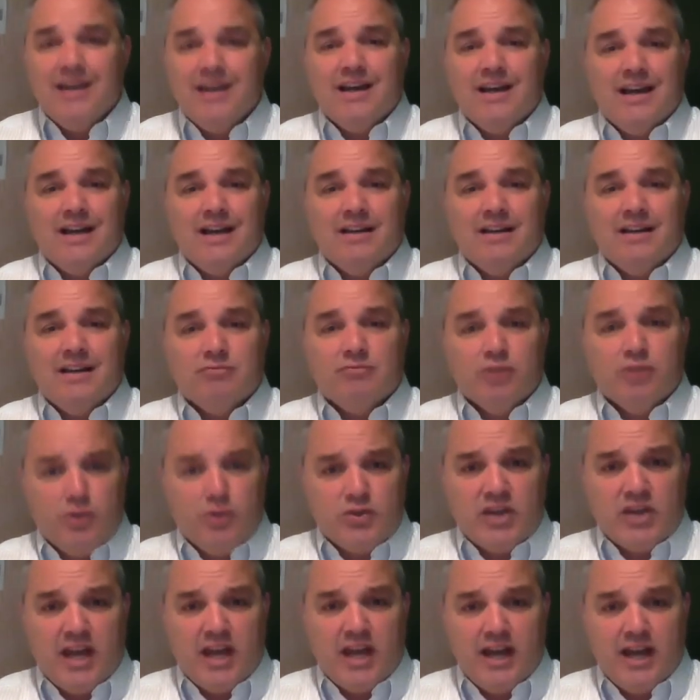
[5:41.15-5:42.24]
And
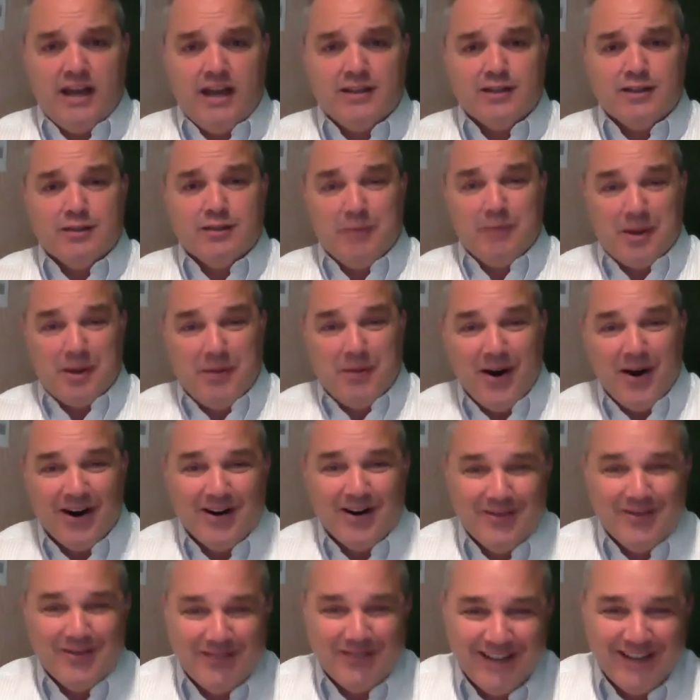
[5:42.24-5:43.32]
reducing headaches is a big part
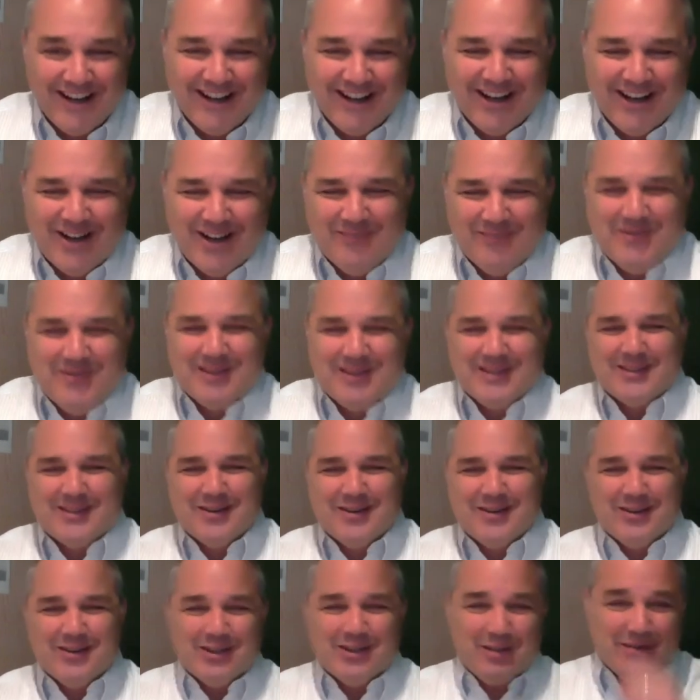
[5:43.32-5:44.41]
of business
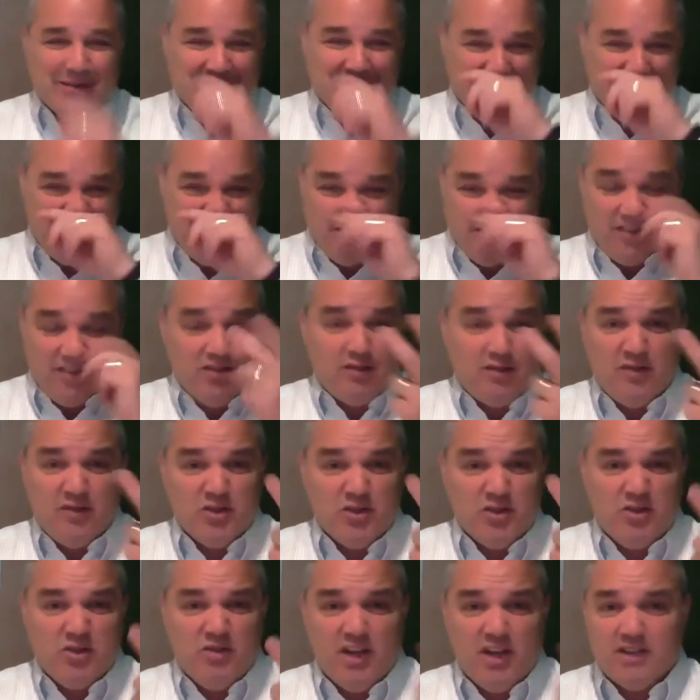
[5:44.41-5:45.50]
ownership, isn't it? So there's the first
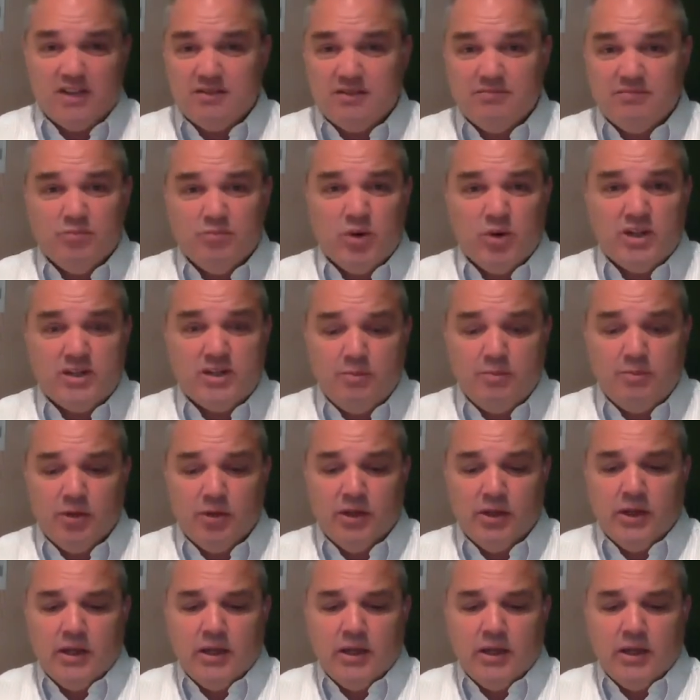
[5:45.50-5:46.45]
two things. Pretty simple.